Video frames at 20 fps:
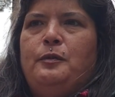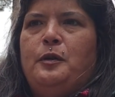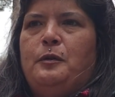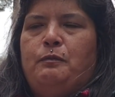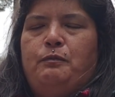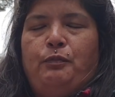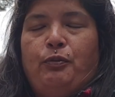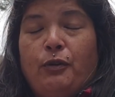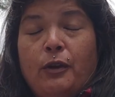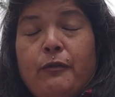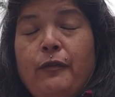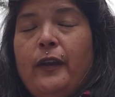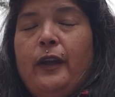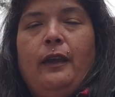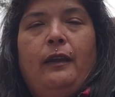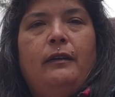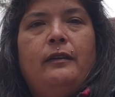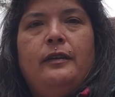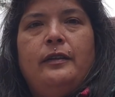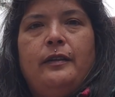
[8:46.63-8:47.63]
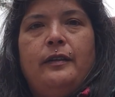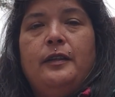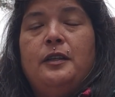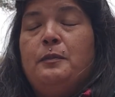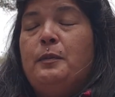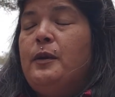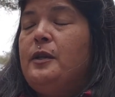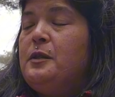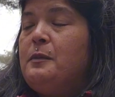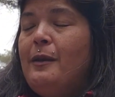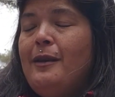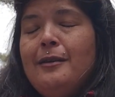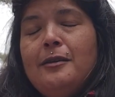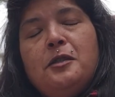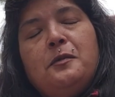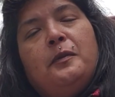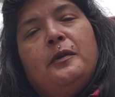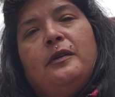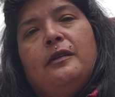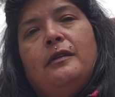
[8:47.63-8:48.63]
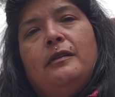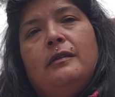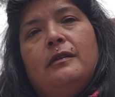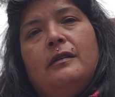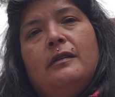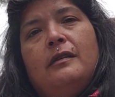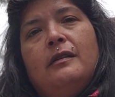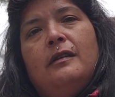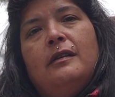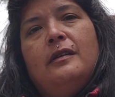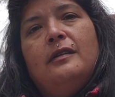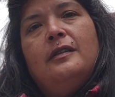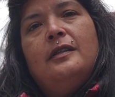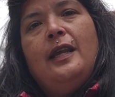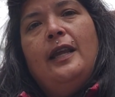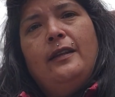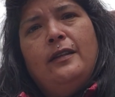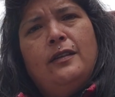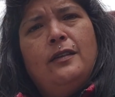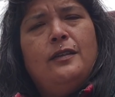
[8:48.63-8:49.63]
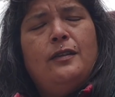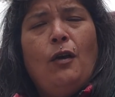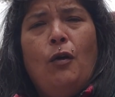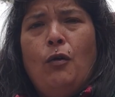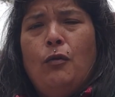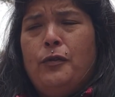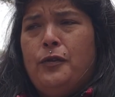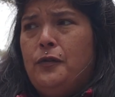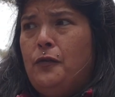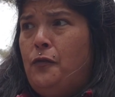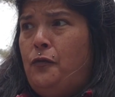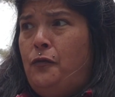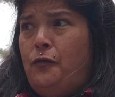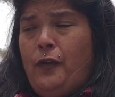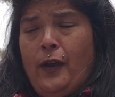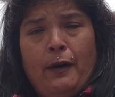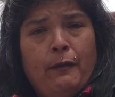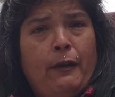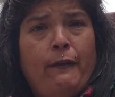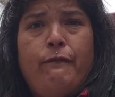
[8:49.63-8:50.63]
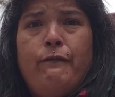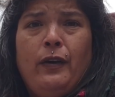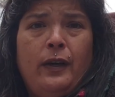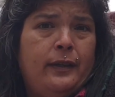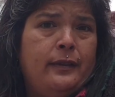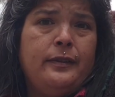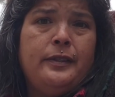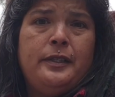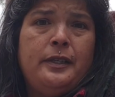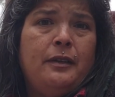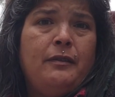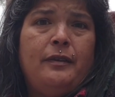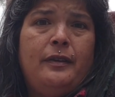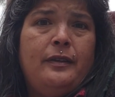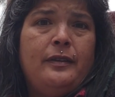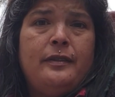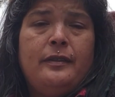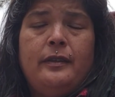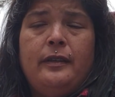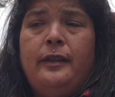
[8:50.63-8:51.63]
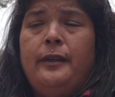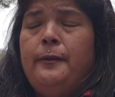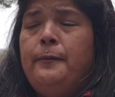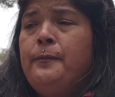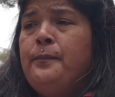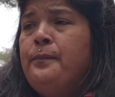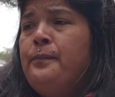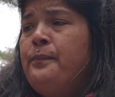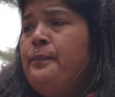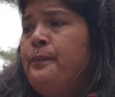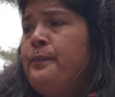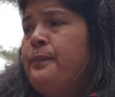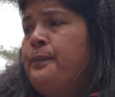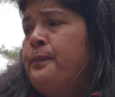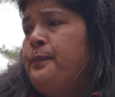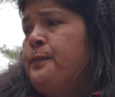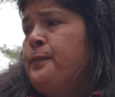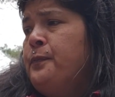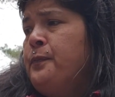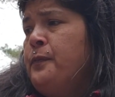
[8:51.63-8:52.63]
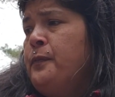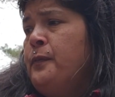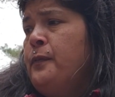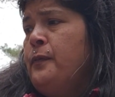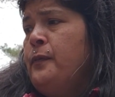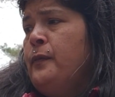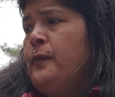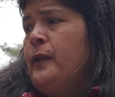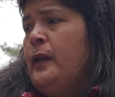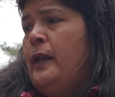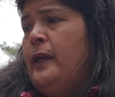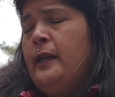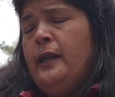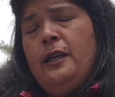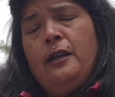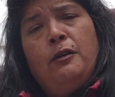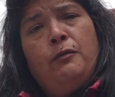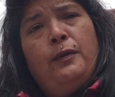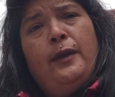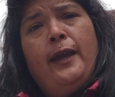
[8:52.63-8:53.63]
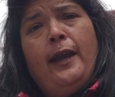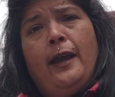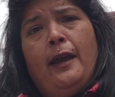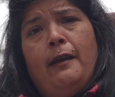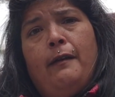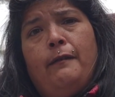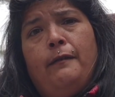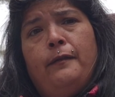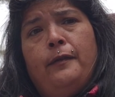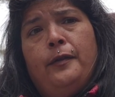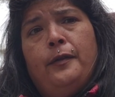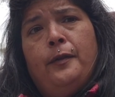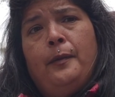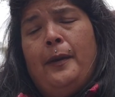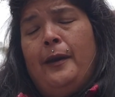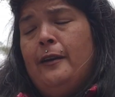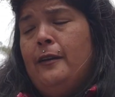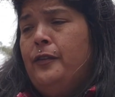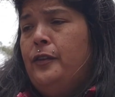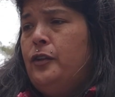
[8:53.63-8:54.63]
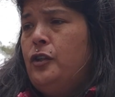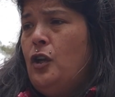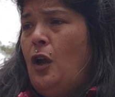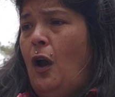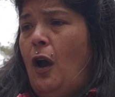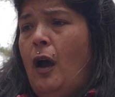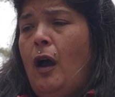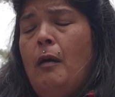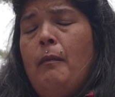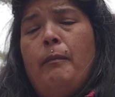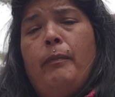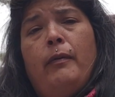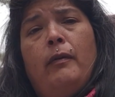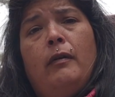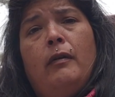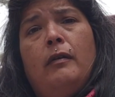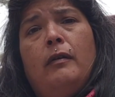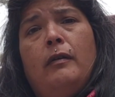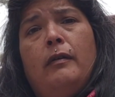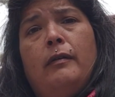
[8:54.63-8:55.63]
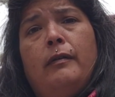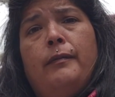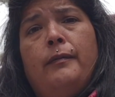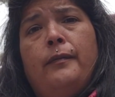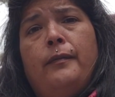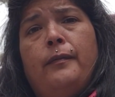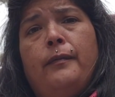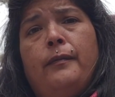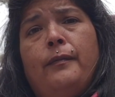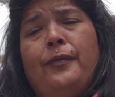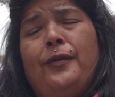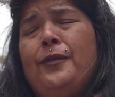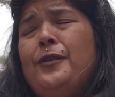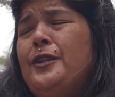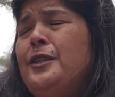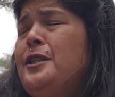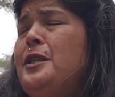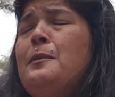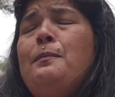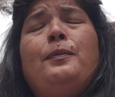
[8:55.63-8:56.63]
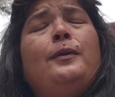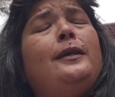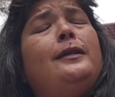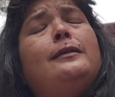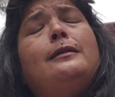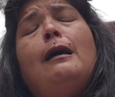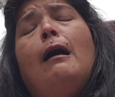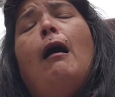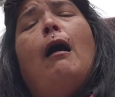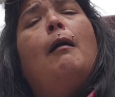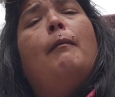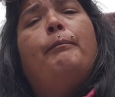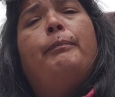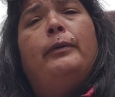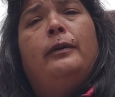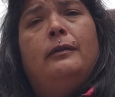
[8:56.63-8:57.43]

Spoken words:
privy to this, because my husband takes his oath very fucking seriously. And here we have the man at the top, the tippity top,